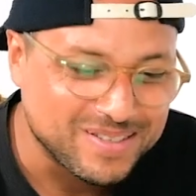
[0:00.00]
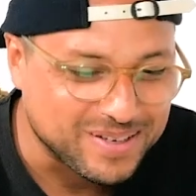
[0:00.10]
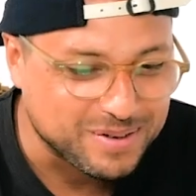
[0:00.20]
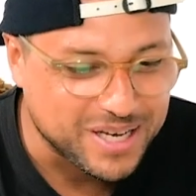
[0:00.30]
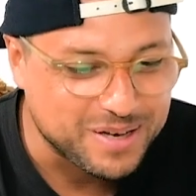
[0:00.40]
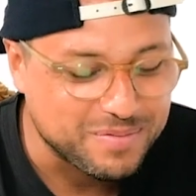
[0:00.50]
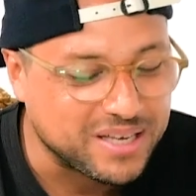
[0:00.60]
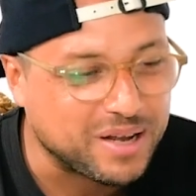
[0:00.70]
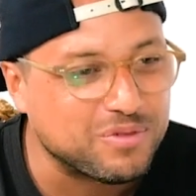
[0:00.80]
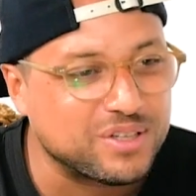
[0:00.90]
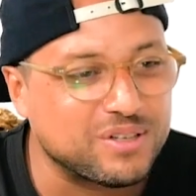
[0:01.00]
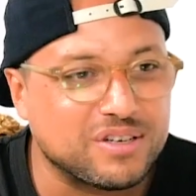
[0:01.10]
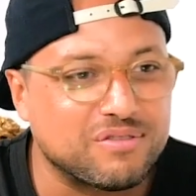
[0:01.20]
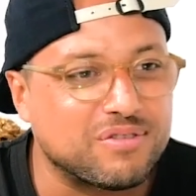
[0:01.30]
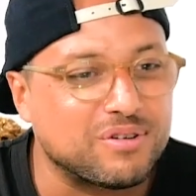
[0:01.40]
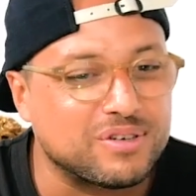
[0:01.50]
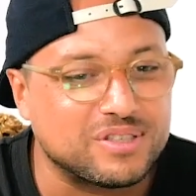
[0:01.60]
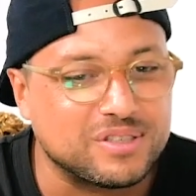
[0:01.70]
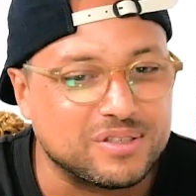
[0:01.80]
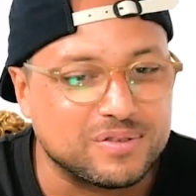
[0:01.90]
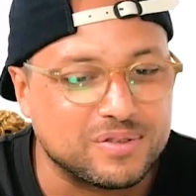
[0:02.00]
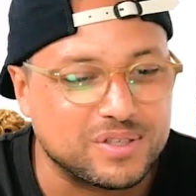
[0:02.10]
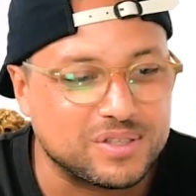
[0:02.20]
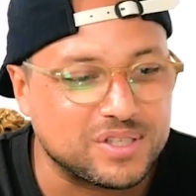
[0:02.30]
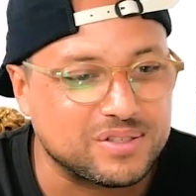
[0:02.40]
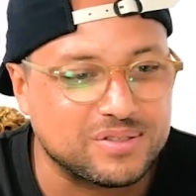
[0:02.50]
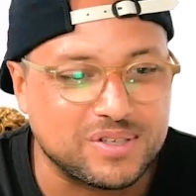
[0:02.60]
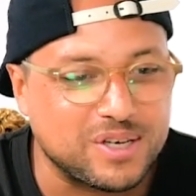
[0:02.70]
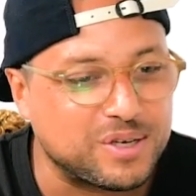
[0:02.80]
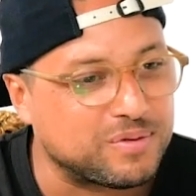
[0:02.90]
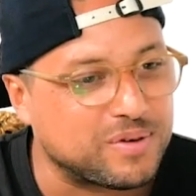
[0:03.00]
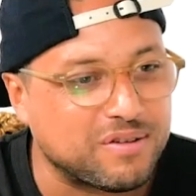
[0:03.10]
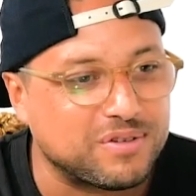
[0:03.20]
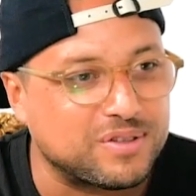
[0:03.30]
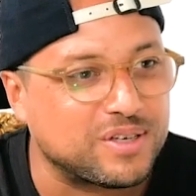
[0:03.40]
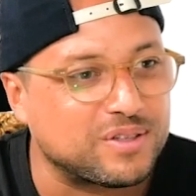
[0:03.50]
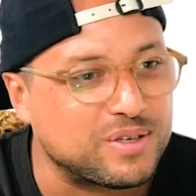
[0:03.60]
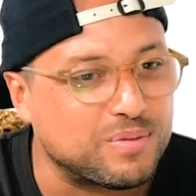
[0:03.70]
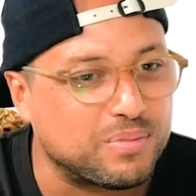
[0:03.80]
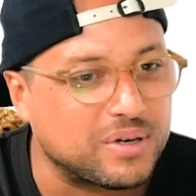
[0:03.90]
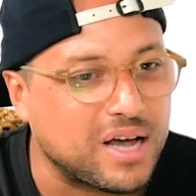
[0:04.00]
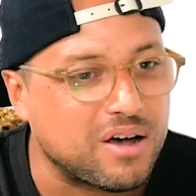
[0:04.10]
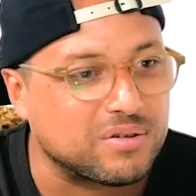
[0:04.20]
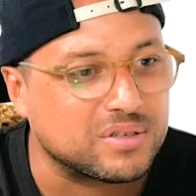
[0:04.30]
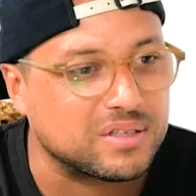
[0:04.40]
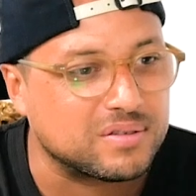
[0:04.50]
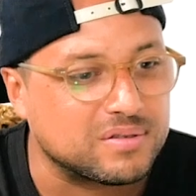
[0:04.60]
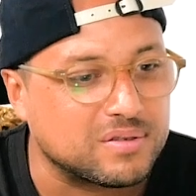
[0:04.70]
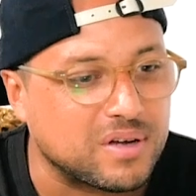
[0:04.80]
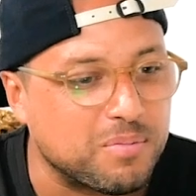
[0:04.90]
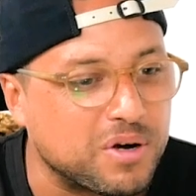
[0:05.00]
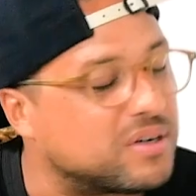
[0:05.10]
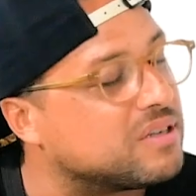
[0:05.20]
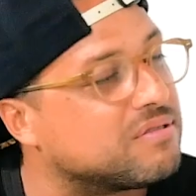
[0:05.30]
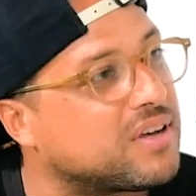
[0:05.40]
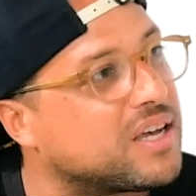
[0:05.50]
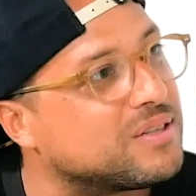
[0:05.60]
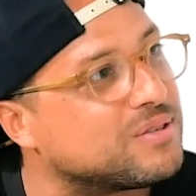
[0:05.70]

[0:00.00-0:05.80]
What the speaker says: So yeah, man, I'm really looking forward to just seeing everything that you put out, and I'm already a fan.